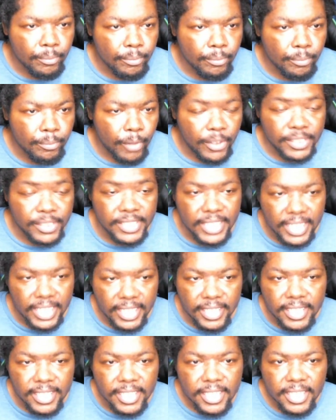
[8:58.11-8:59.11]

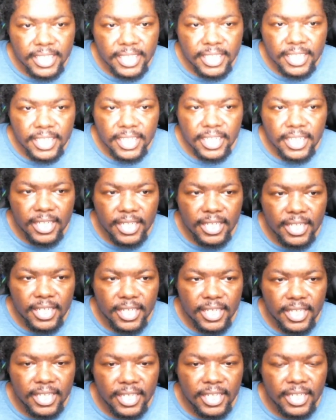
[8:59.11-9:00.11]
Marcia,
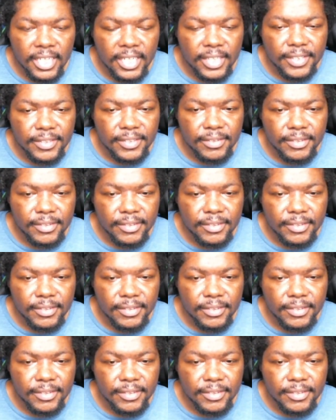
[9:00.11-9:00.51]
uh